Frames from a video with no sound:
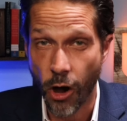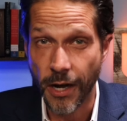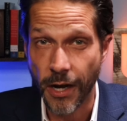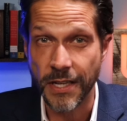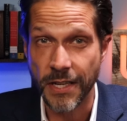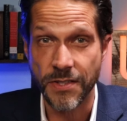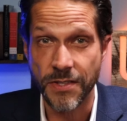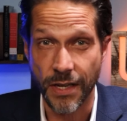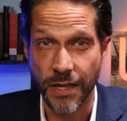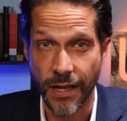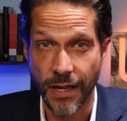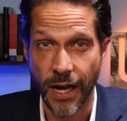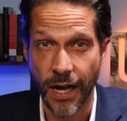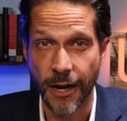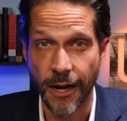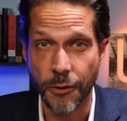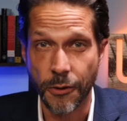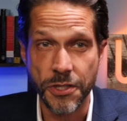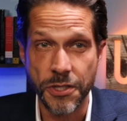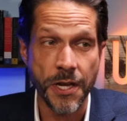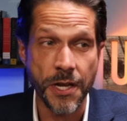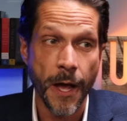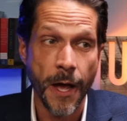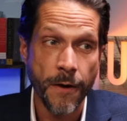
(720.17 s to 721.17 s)
caucus in
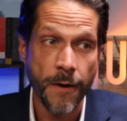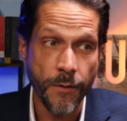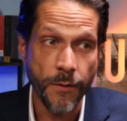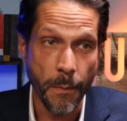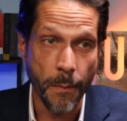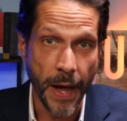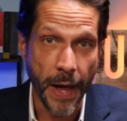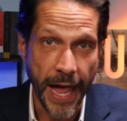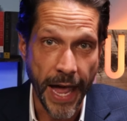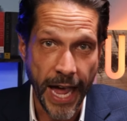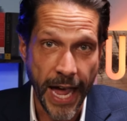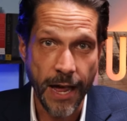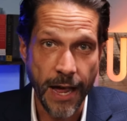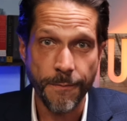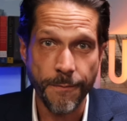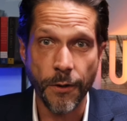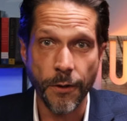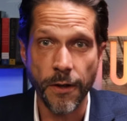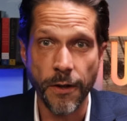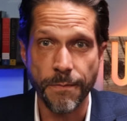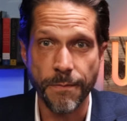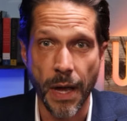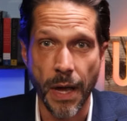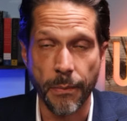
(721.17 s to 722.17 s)
Congress from a
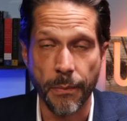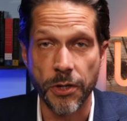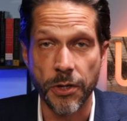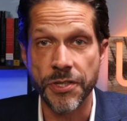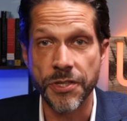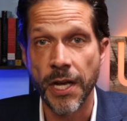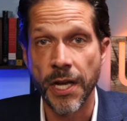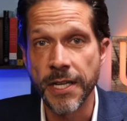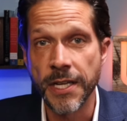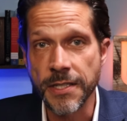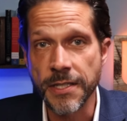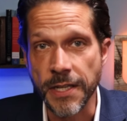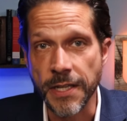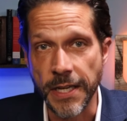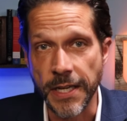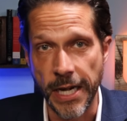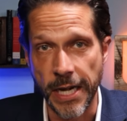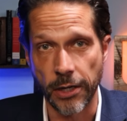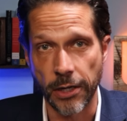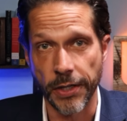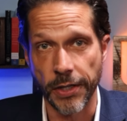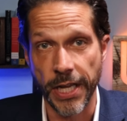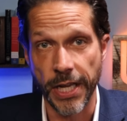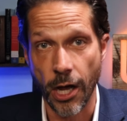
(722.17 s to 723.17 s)
handful of members to
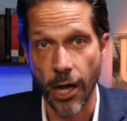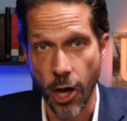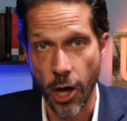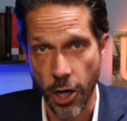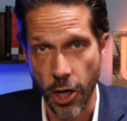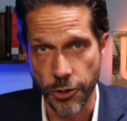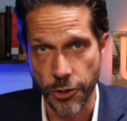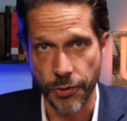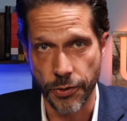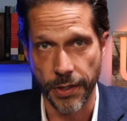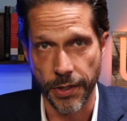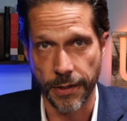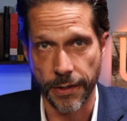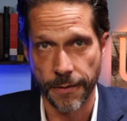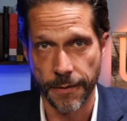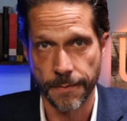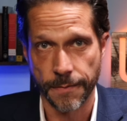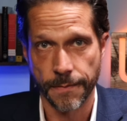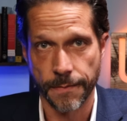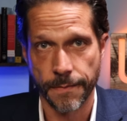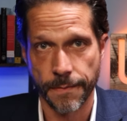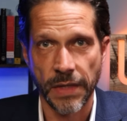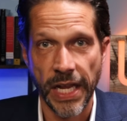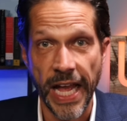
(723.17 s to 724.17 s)
nearly 100.
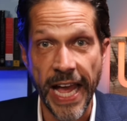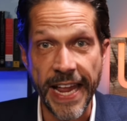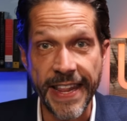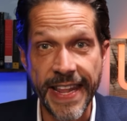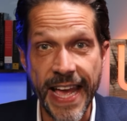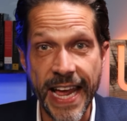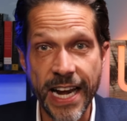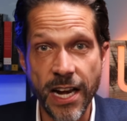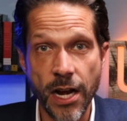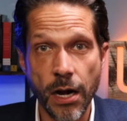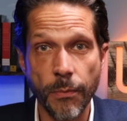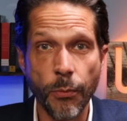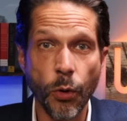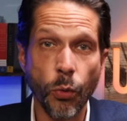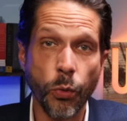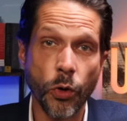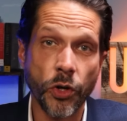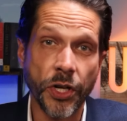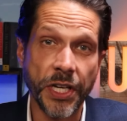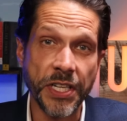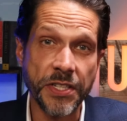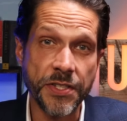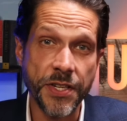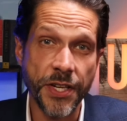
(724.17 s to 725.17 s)
And that number
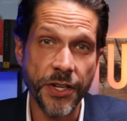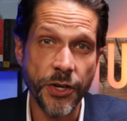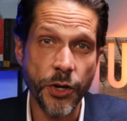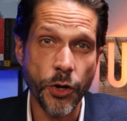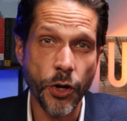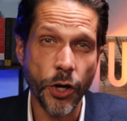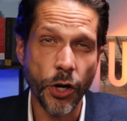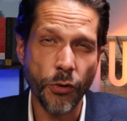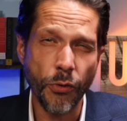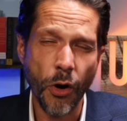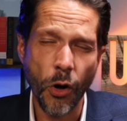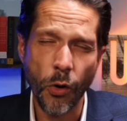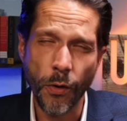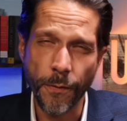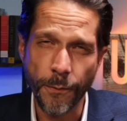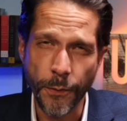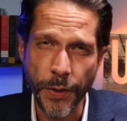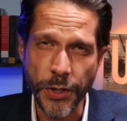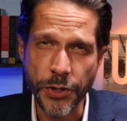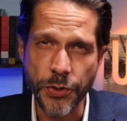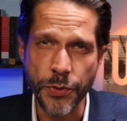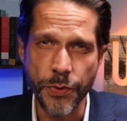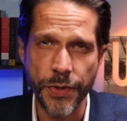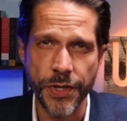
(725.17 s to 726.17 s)
will continue to grow if
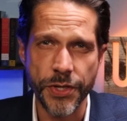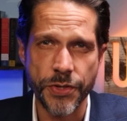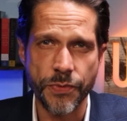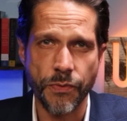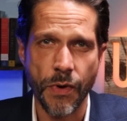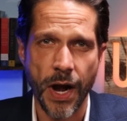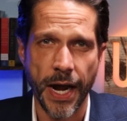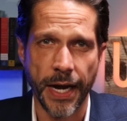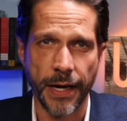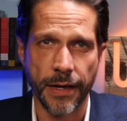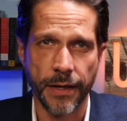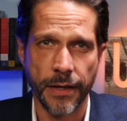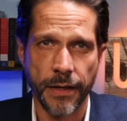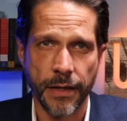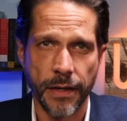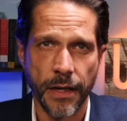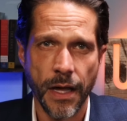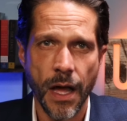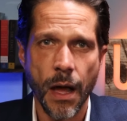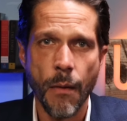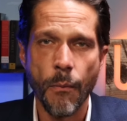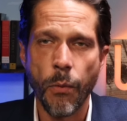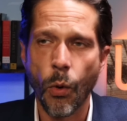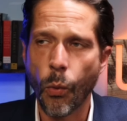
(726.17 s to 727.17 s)
we do this right.
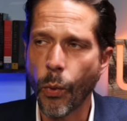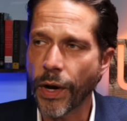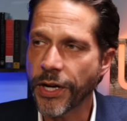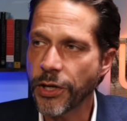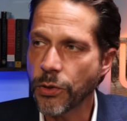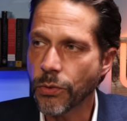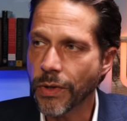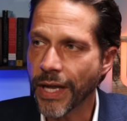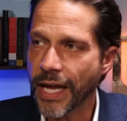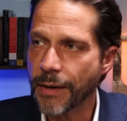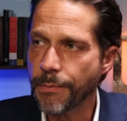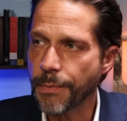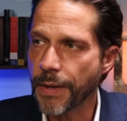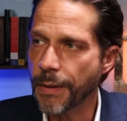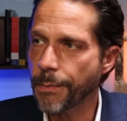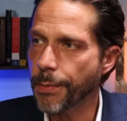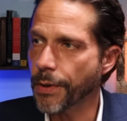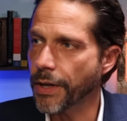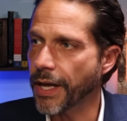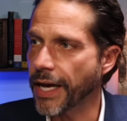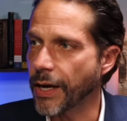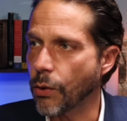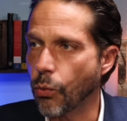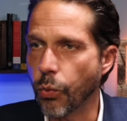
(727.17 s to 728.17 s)
But when you let
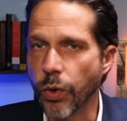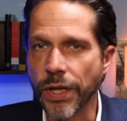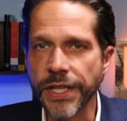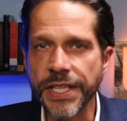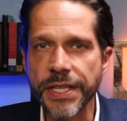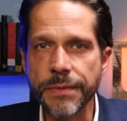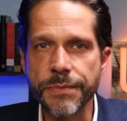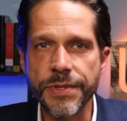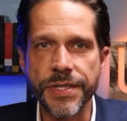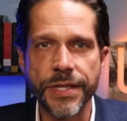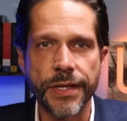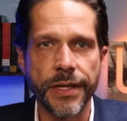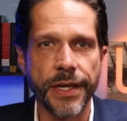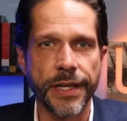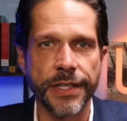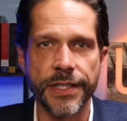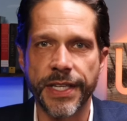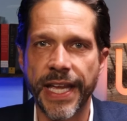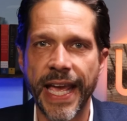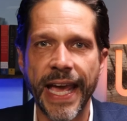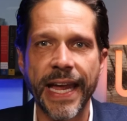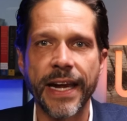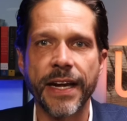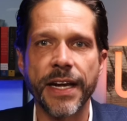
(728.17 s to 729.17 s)
people like Williamson
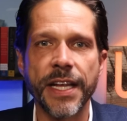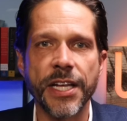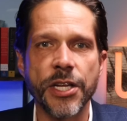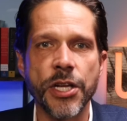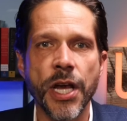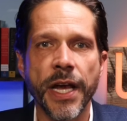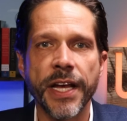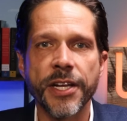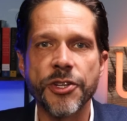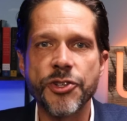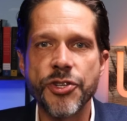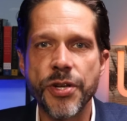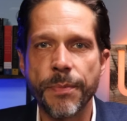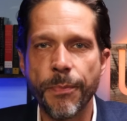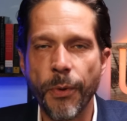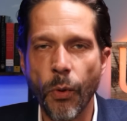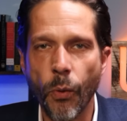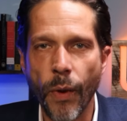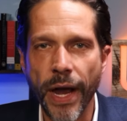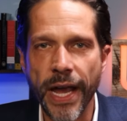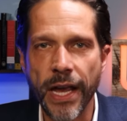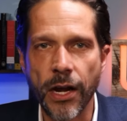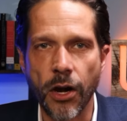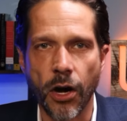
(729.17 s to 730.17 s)
and Kennedy chip
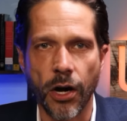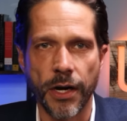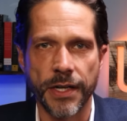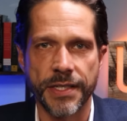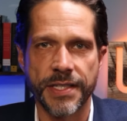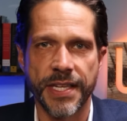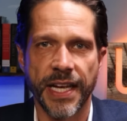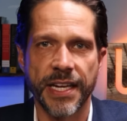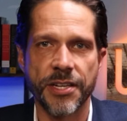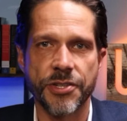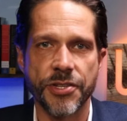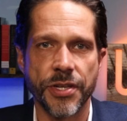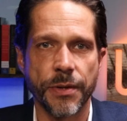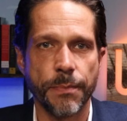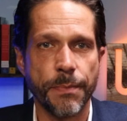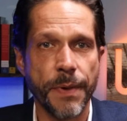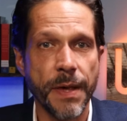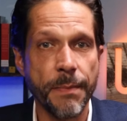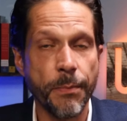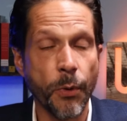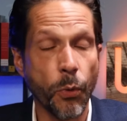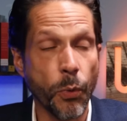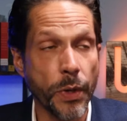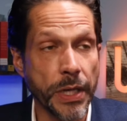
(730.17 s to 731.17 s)
away at our attention,
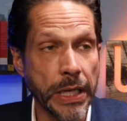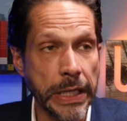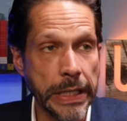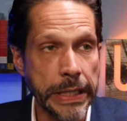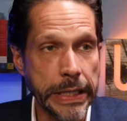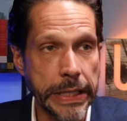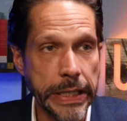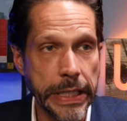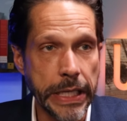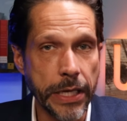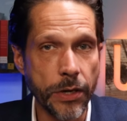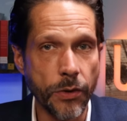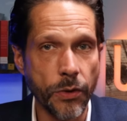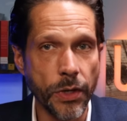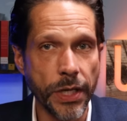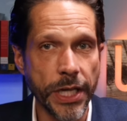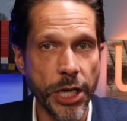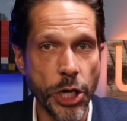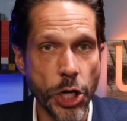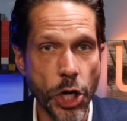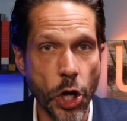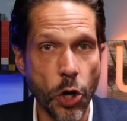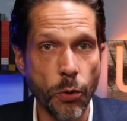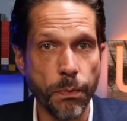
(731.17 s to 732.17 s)
people with
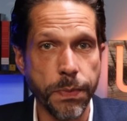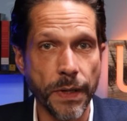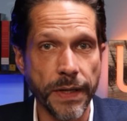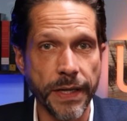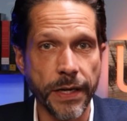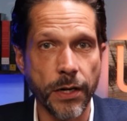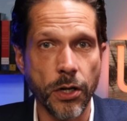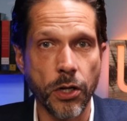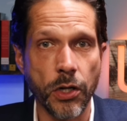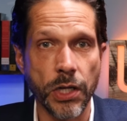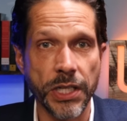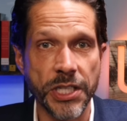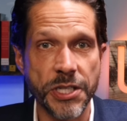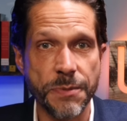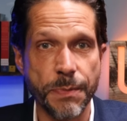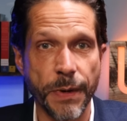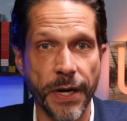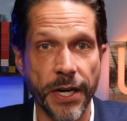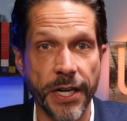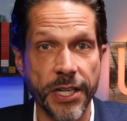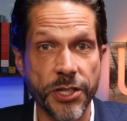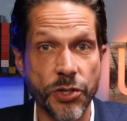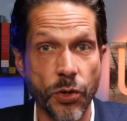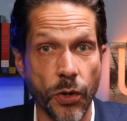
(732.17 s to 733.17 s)
literally no political
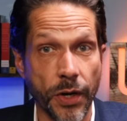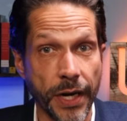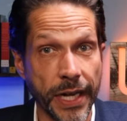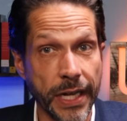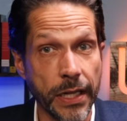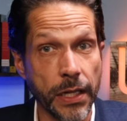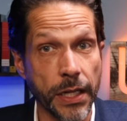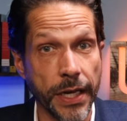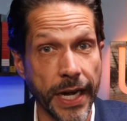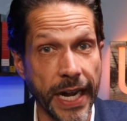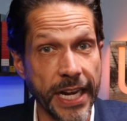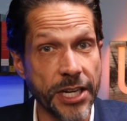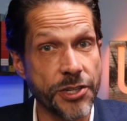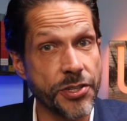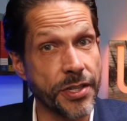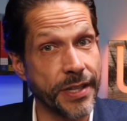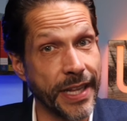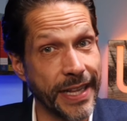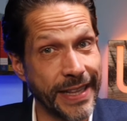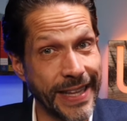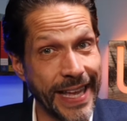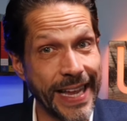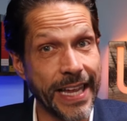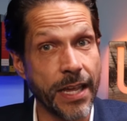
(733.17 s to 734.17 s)
experience or inclination
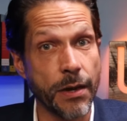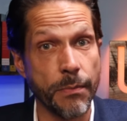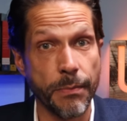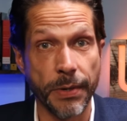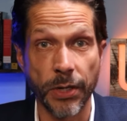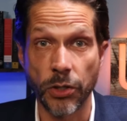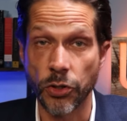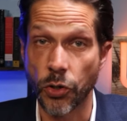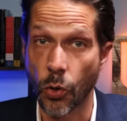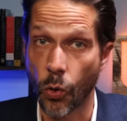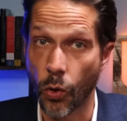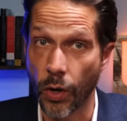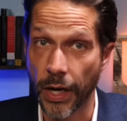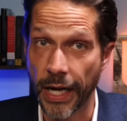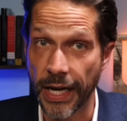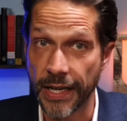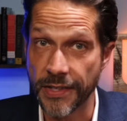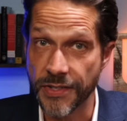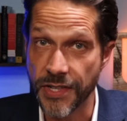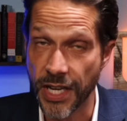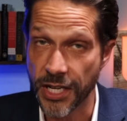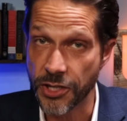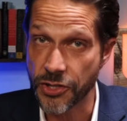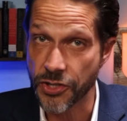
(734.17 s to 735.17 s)
that they can build
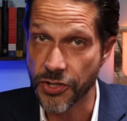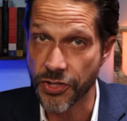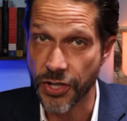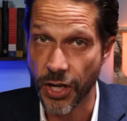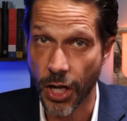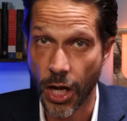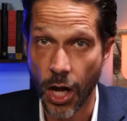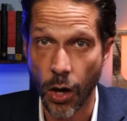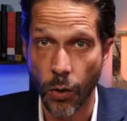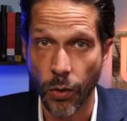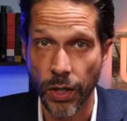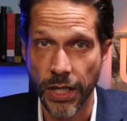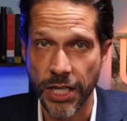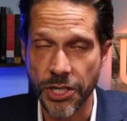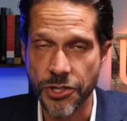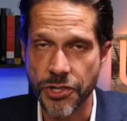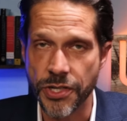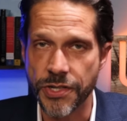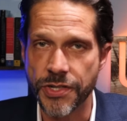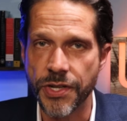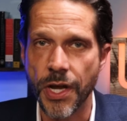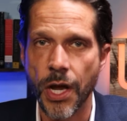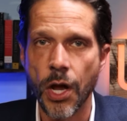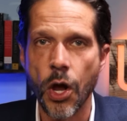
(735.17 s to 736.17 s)
organizations and
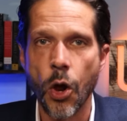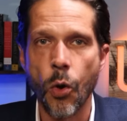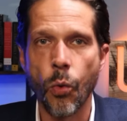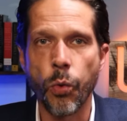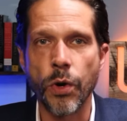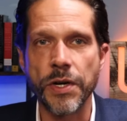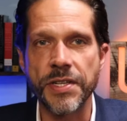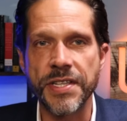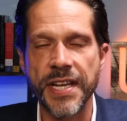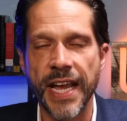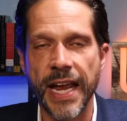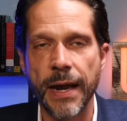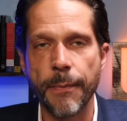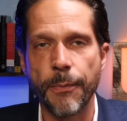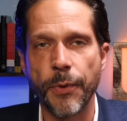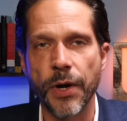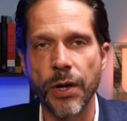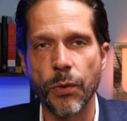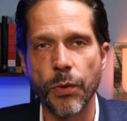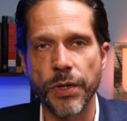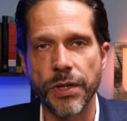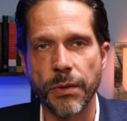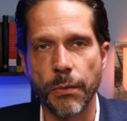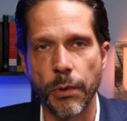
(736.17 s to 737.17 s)
coalitions, we're
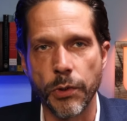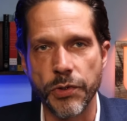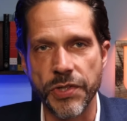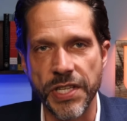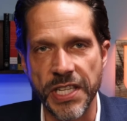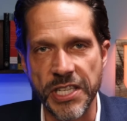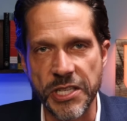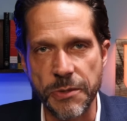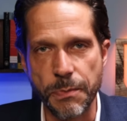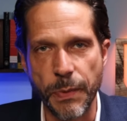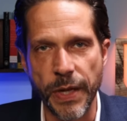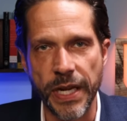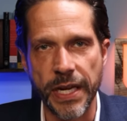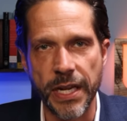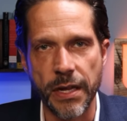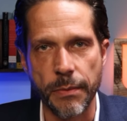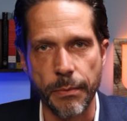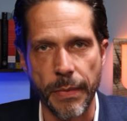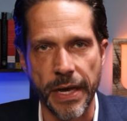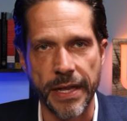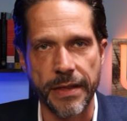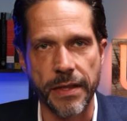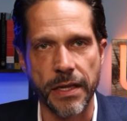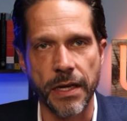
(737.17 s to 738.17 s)
tampering with the most
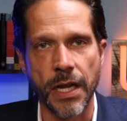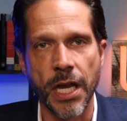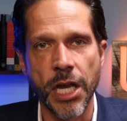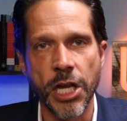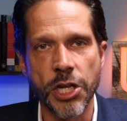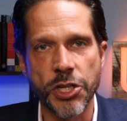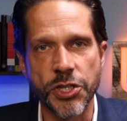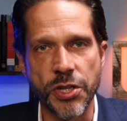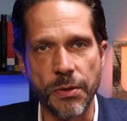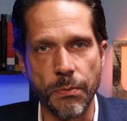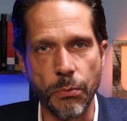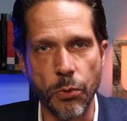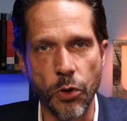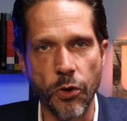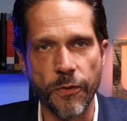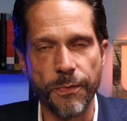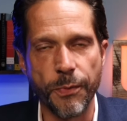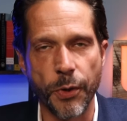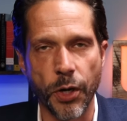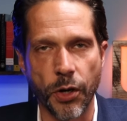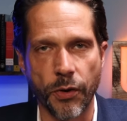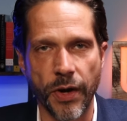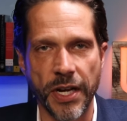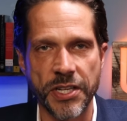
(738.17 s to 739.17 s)
expedient method to
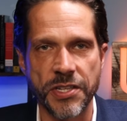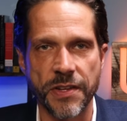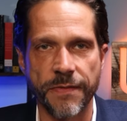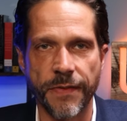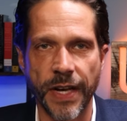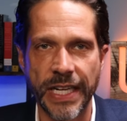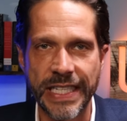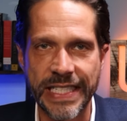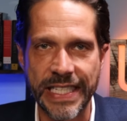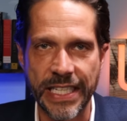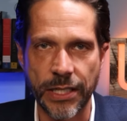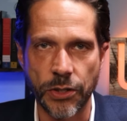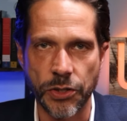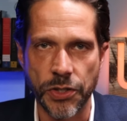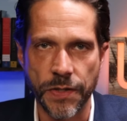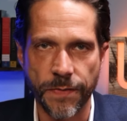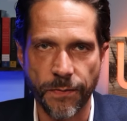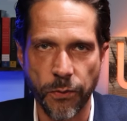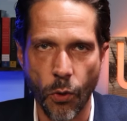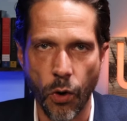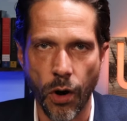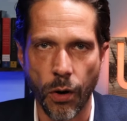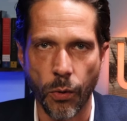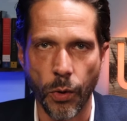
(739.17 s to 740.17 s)
move progressive ideals
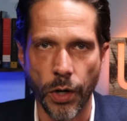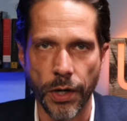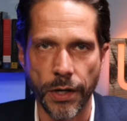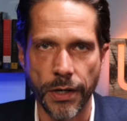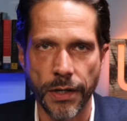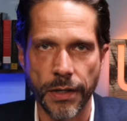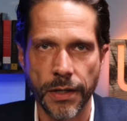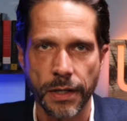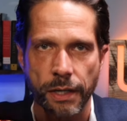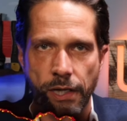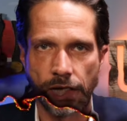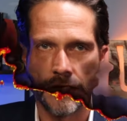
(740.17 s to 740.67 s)
forward.